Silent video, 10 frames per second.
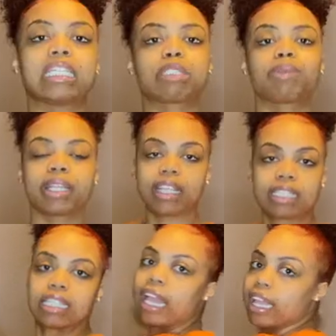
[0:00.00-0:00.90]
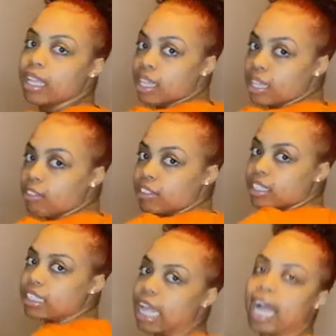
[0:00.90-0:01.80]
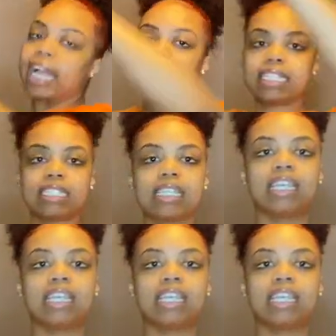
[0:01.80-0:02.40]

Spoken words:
is what it looks like from the sides.